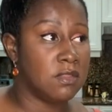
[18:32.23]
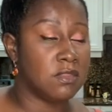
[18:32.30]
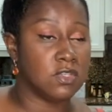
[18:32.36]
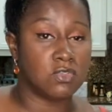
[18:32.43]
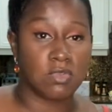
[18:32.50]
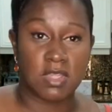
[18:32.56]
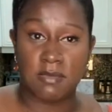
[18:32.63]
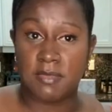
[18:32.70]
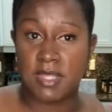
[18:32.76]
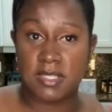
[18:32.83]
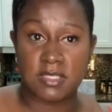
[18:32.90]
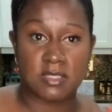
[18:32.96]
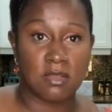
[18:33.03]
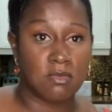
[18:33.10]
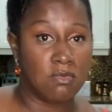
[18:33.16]
the
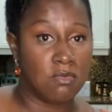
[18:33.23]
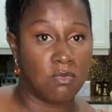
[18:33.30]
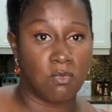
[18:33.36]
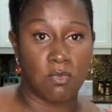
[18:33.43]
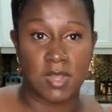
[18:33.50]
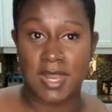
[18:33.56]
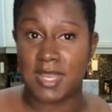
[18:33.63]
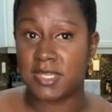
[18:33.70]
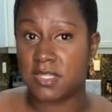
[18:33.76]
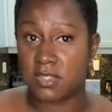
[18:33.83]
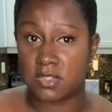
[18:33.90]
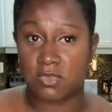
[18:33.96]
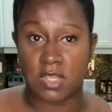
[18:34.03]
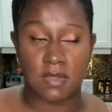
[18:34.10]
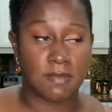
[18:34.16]
treatments, when I did the
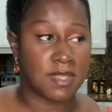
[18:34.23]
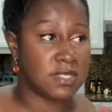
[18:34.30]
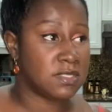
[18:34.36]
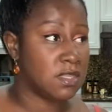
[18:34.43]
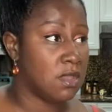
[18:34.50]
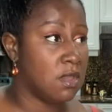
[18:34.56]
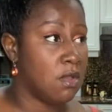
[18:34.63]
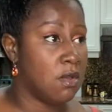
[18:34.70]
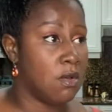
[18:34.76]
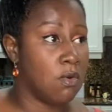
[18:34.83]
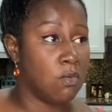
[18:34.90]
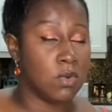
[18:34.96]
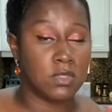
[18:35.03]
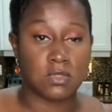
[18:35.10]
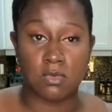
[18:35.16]
treatments,
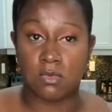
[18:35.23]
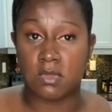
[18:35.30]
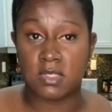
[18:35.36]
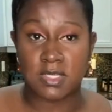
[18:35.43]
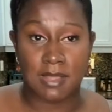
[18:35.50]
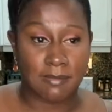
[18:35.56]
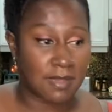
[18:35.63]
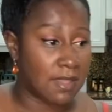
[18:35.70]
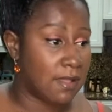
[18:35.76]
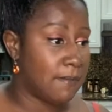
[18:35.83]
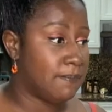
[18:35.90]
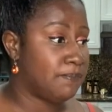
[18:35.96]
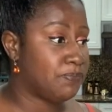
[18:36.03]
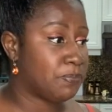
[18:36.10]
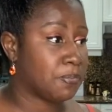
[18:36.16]
what tools I bought,